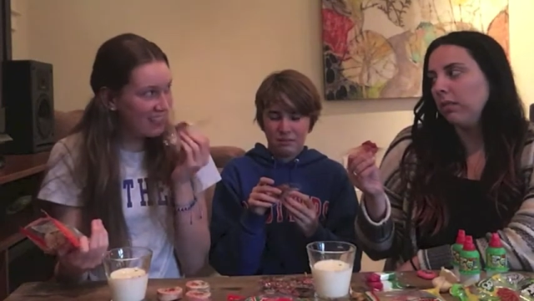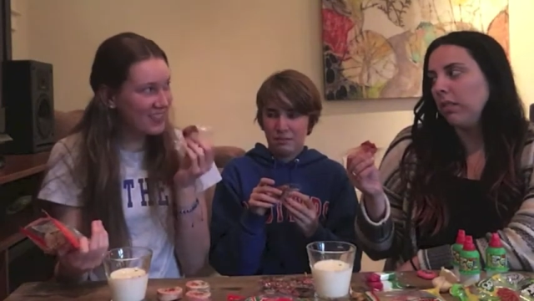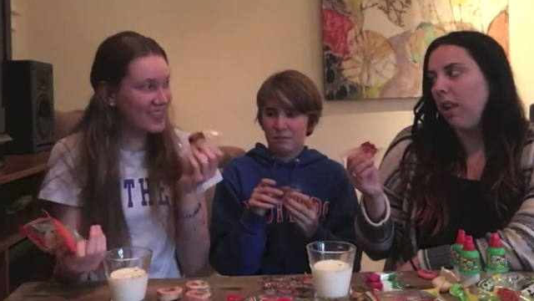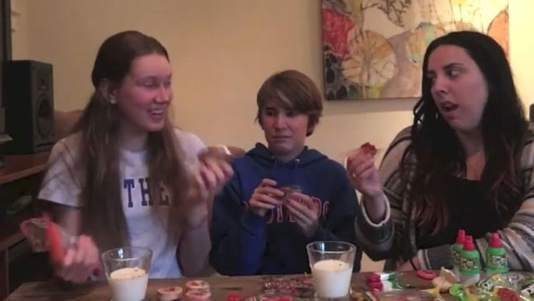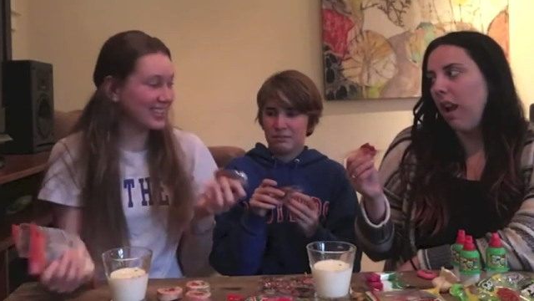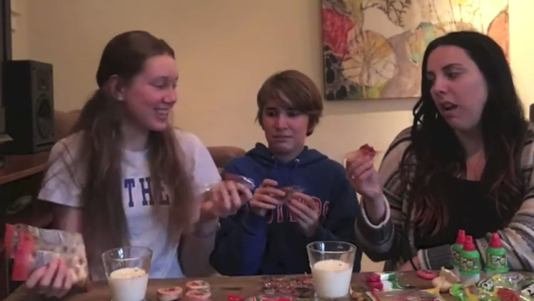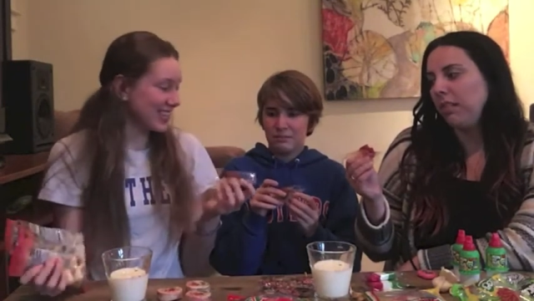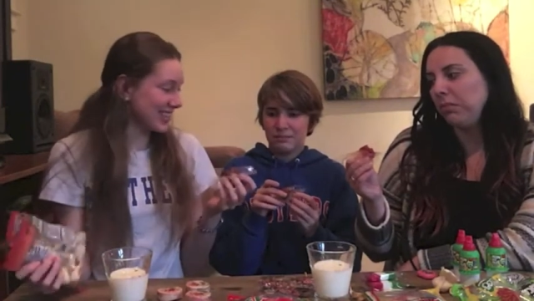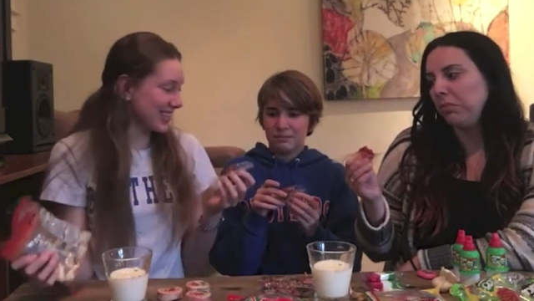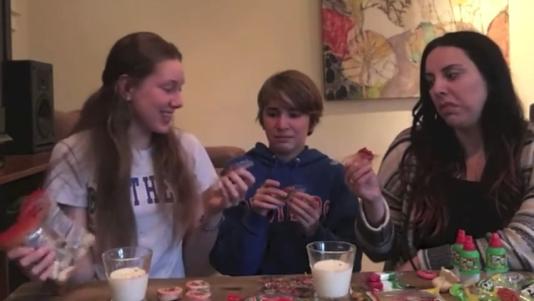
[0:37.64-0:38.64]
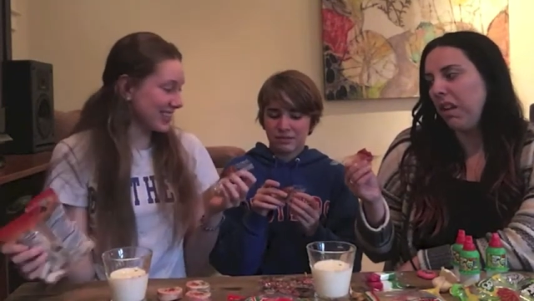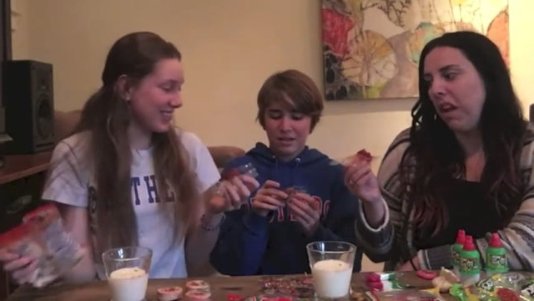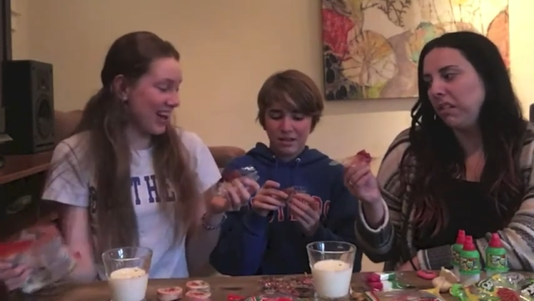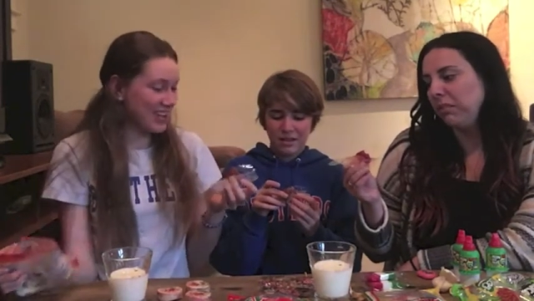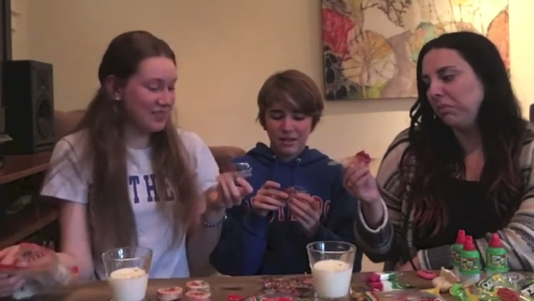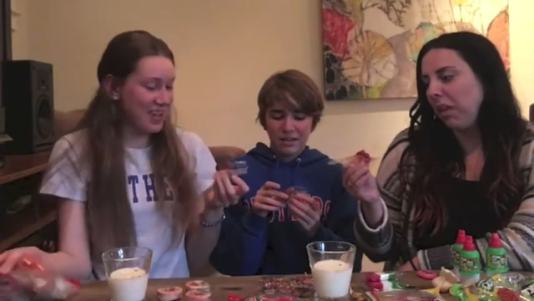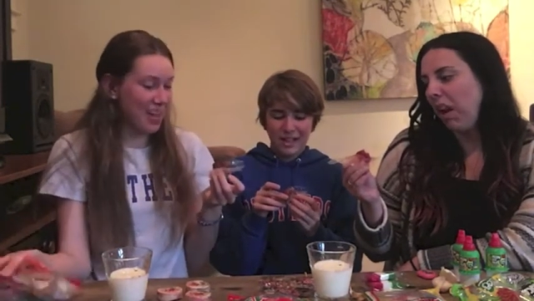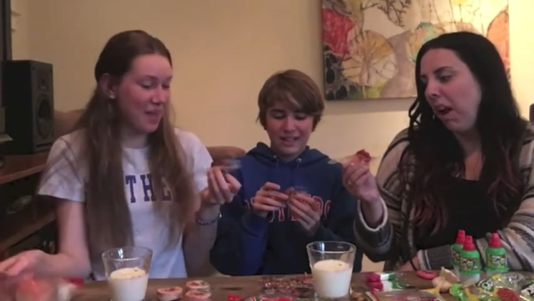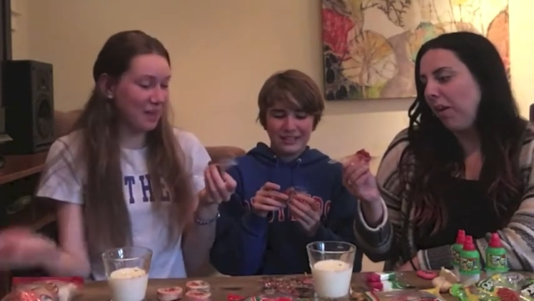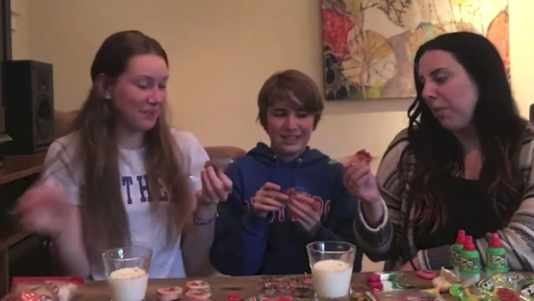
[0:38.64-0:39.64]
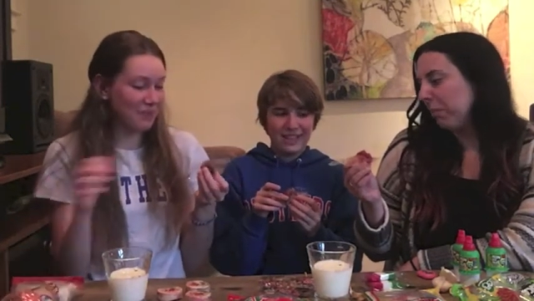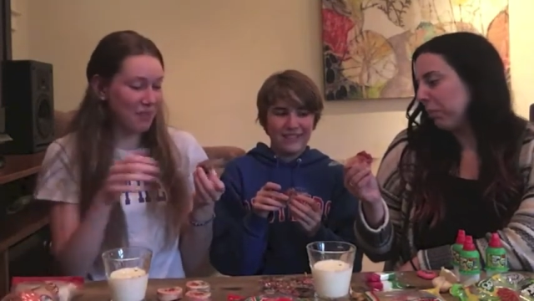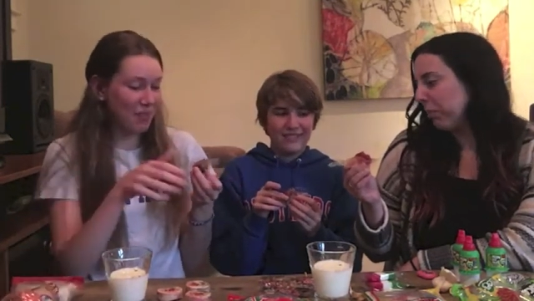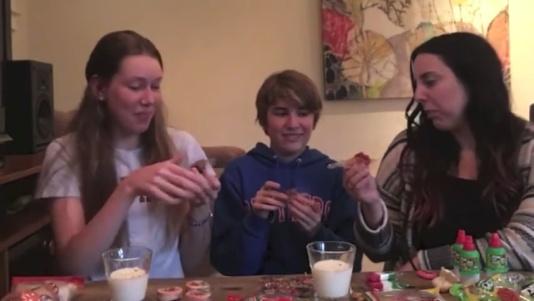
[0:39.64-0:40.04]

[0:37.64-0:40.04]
Speaker 1: To be honest, I just licked mine. But yeah, same.